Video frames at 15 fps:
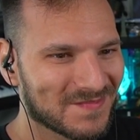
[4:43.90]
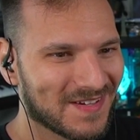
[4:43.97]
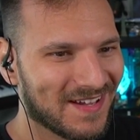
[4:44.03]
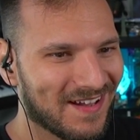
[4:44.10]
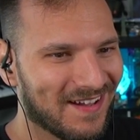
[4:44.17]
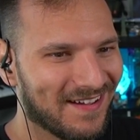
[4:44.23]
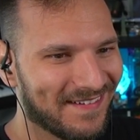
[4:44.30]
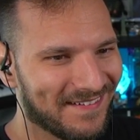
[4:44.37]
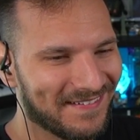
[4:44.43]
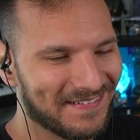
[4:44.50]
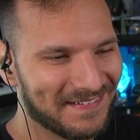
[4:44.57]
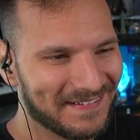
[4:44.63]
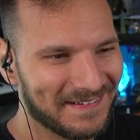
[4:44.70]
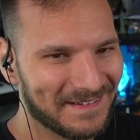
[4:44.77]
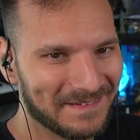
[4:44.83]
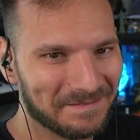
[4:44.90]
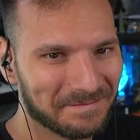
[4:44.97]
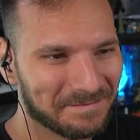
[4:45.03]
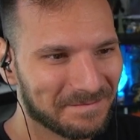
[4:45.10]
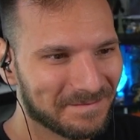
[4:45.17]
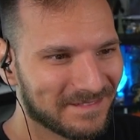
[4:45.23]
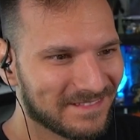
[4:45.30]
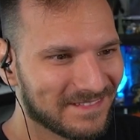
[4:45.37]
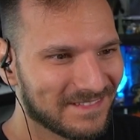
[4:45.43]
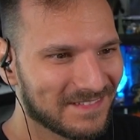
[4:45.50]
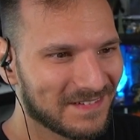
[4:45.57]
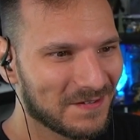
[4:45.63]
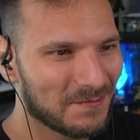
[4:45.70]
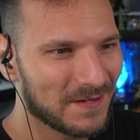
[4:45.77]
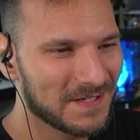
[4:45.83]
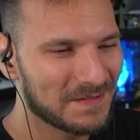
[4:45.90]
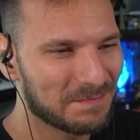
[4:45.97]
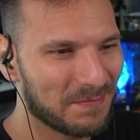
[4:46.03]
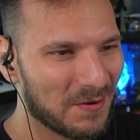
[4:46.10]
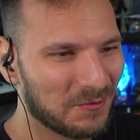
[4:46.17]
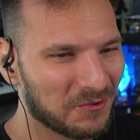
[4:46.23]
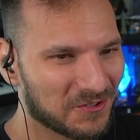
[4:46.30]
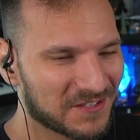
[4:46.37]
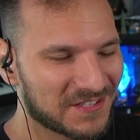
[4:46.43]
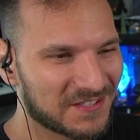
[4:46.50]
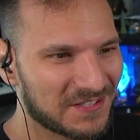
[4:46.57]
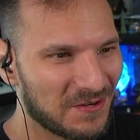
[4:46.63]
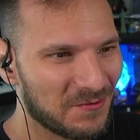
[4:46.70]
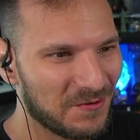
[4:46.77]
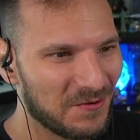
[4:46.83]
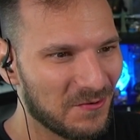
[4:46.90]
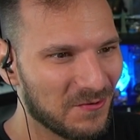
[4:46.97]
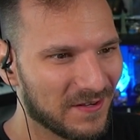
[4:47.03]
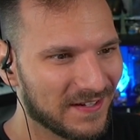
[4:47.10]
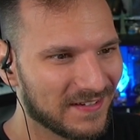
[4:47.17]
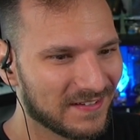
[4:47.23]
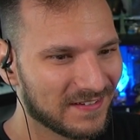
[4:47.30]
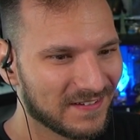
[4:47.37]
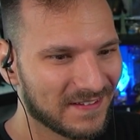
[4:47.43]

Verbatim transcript: took out like yeah. at least Why five. Bow looks so annoyed. Just like